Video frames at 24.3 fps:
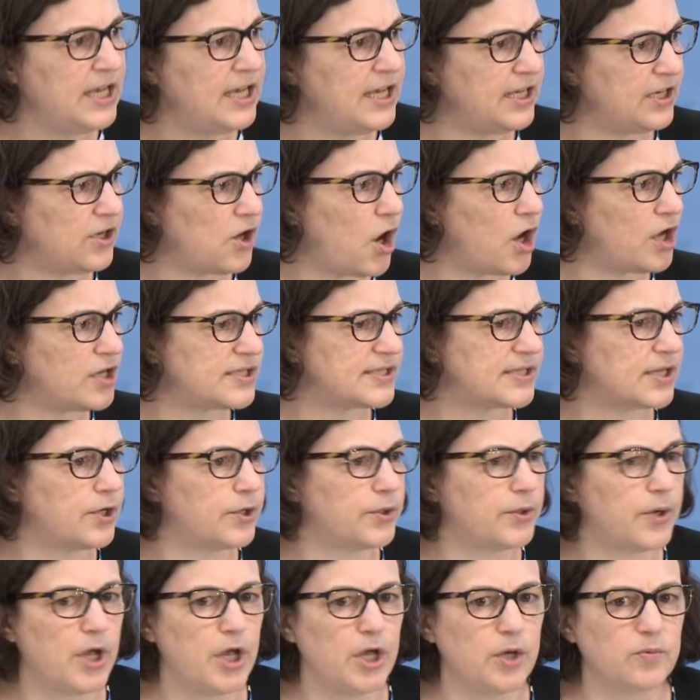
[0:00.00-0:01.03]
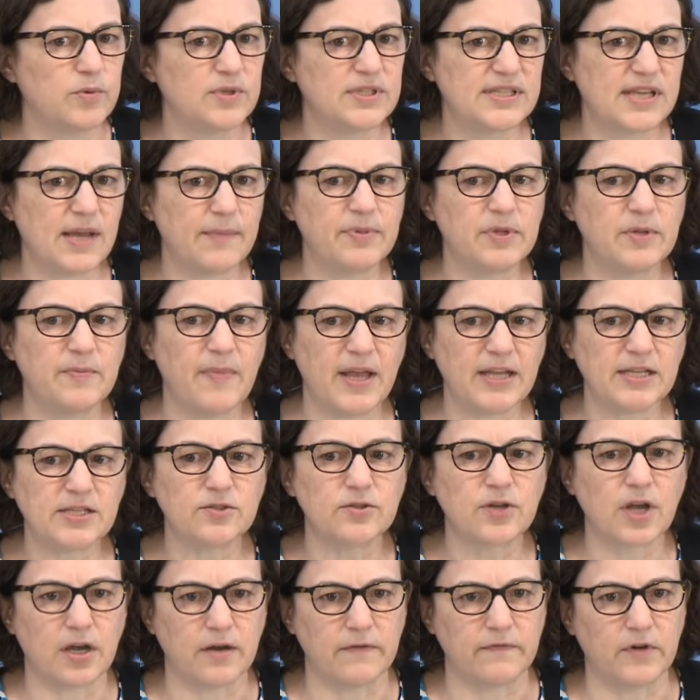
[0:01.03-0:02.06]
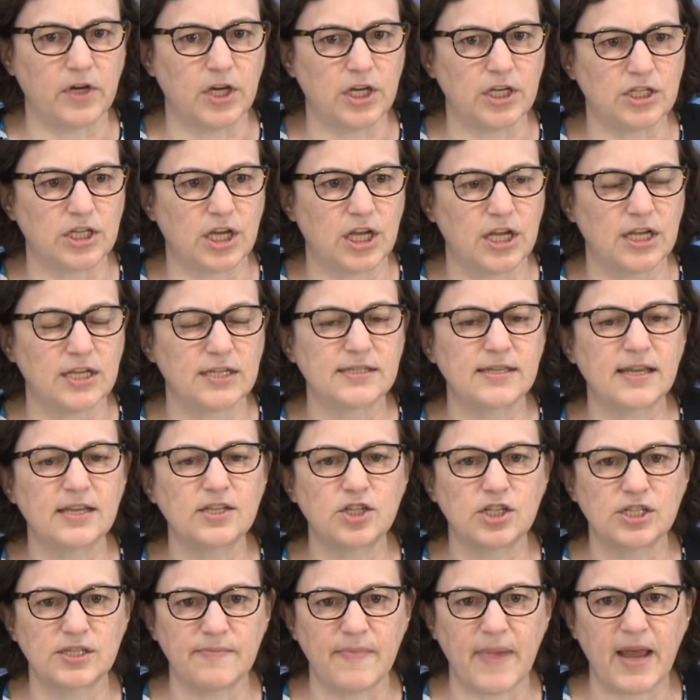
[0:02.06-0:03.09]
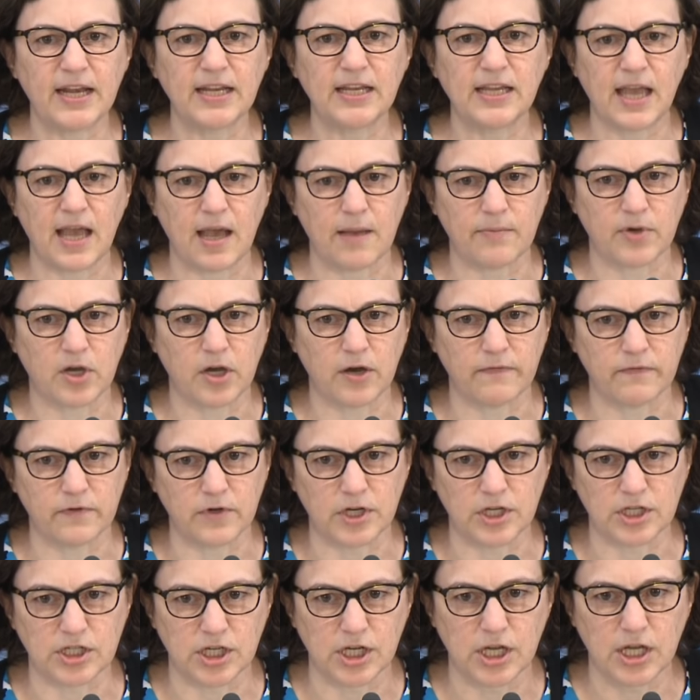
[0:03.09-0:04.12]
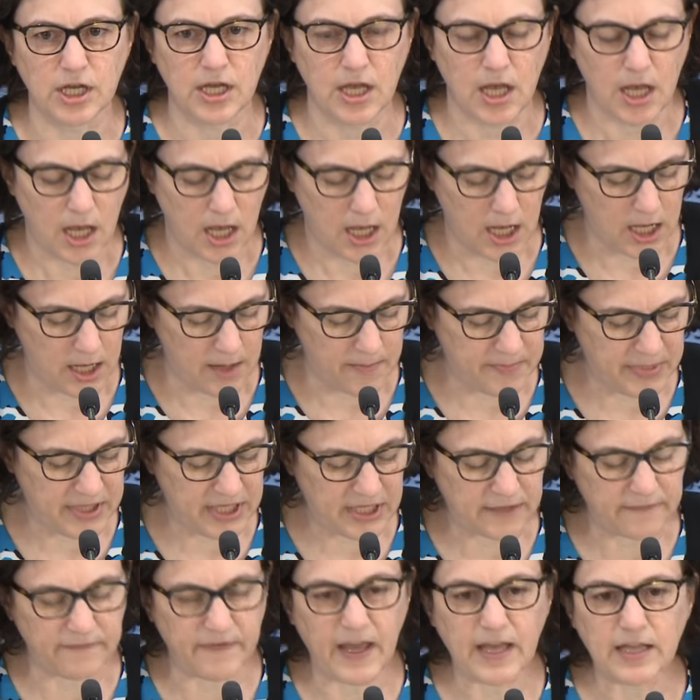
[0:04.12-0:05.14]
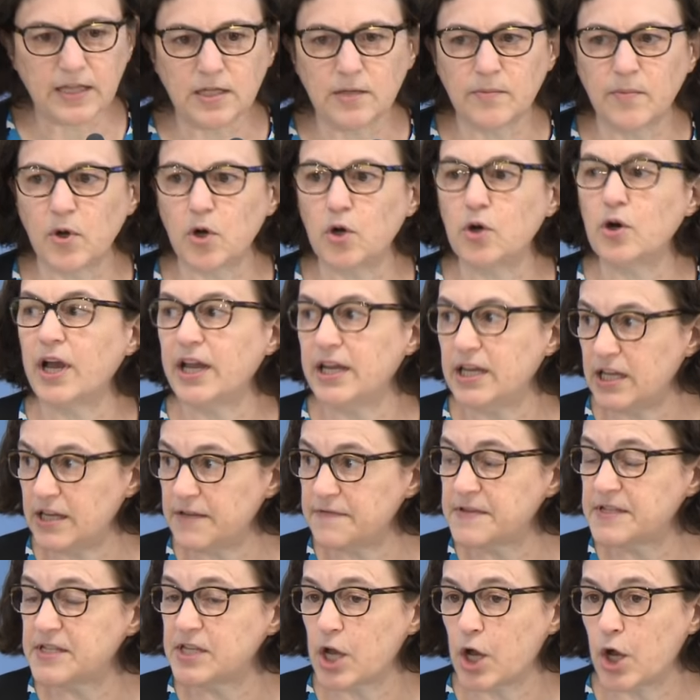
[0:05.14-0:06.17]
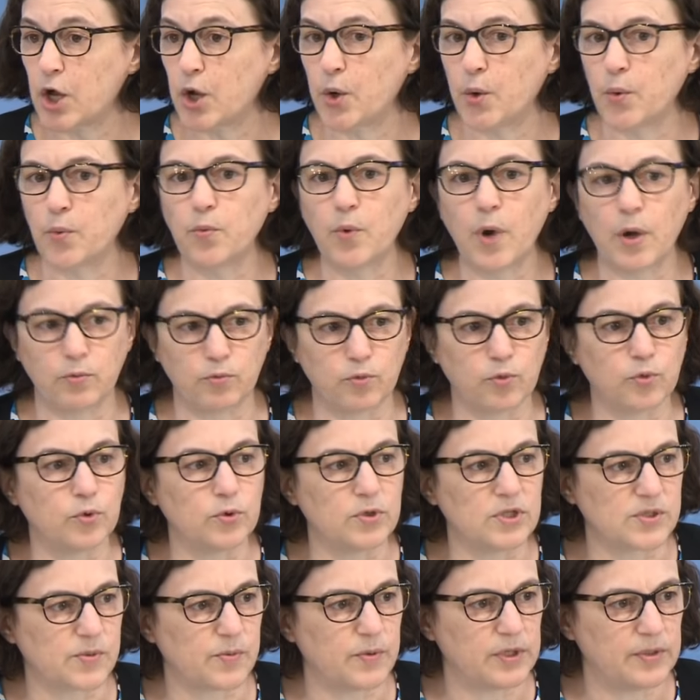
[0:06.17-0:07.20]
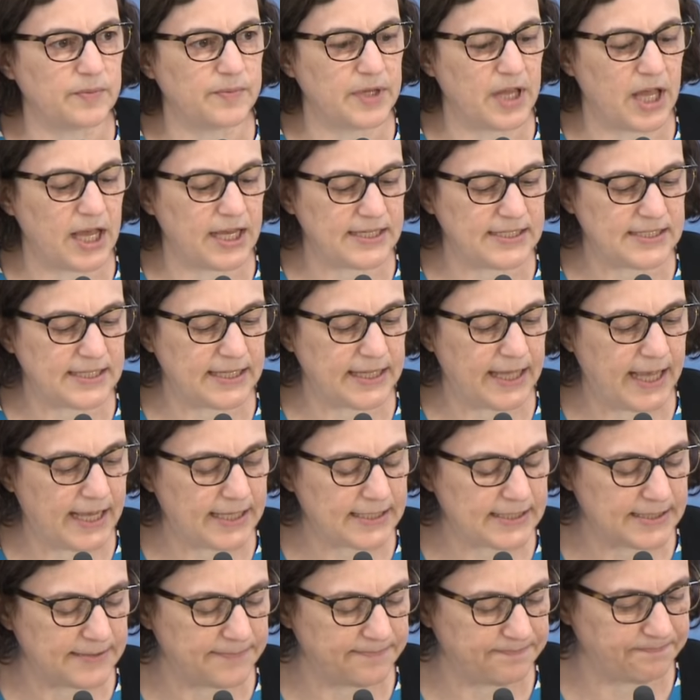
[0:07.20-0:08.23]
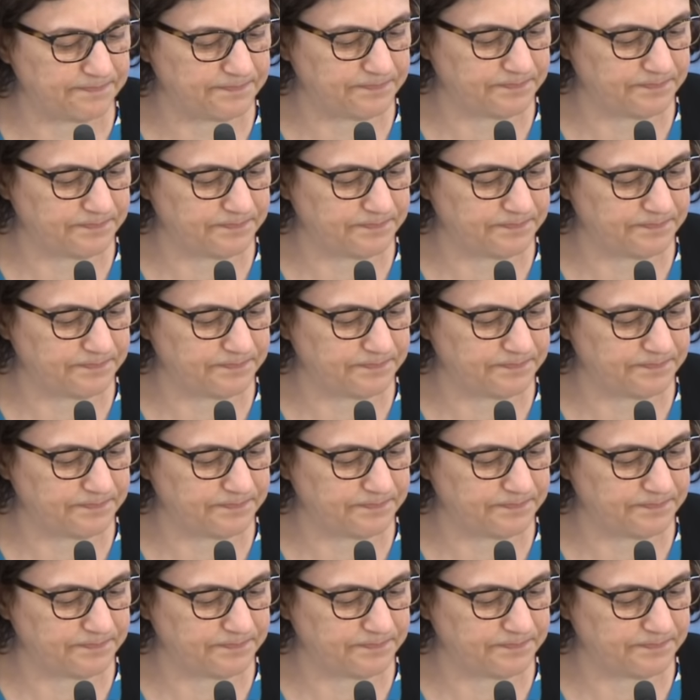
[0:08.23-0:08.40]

And also, would supplemental coverage, such as Medigap coverage, be available? And if so, what rules would apply to that?